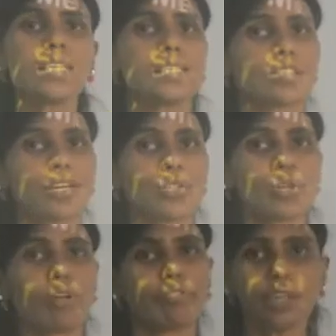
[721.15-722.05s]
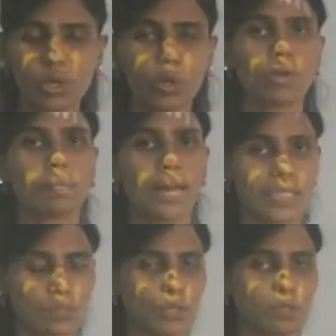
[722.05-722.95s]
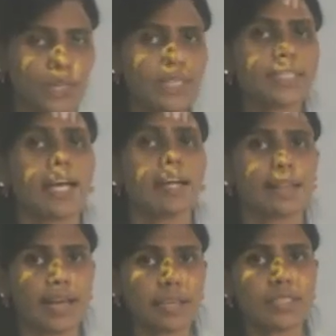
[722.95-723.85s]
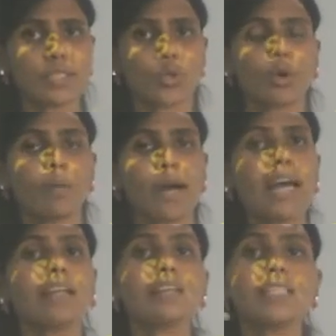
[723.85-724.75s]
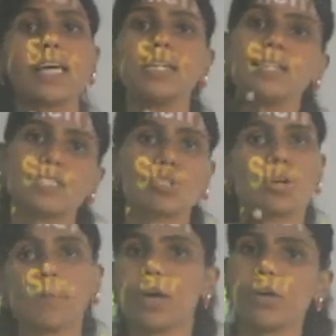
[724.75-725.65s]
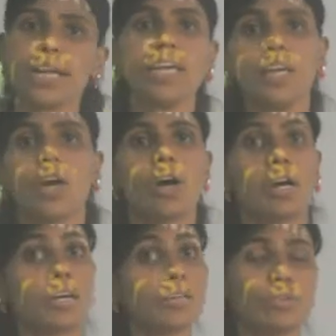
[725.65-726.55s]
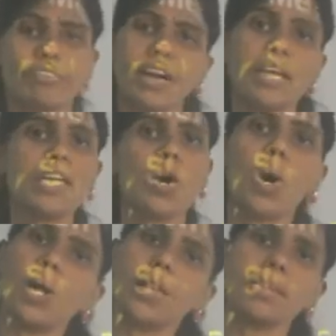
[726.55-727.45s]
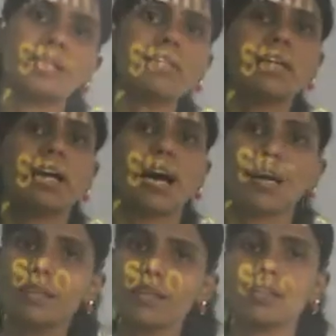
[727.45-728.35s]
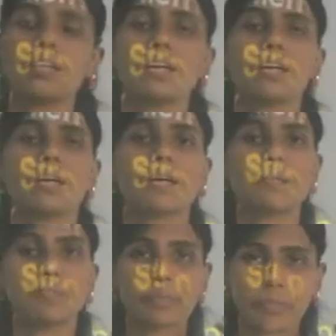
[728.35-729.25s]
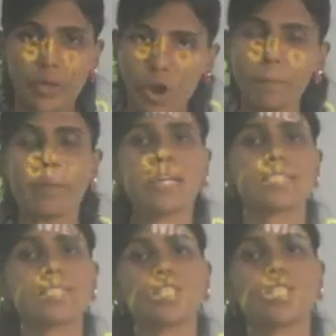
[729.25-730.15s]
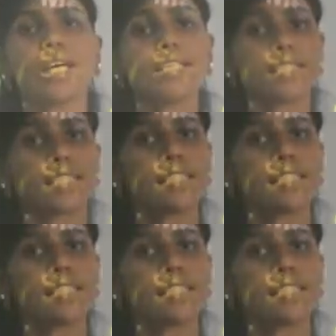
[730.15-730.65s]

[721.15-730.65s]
structure of the chloroplast, which means there is stroma, and inside the stroma only you find all the other components, such as